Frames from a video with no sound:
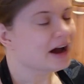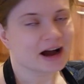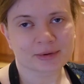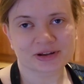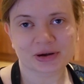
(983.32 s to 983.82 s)

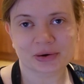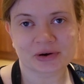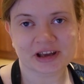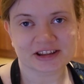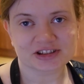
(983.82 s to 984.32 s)
I'm gonna go
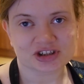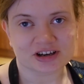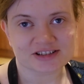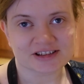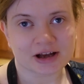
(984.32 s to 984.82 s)
and get the
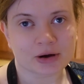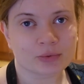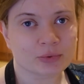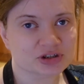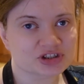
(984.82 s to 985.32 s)
jars now,
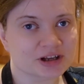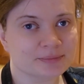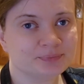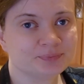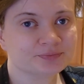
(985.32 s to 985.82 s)
wash them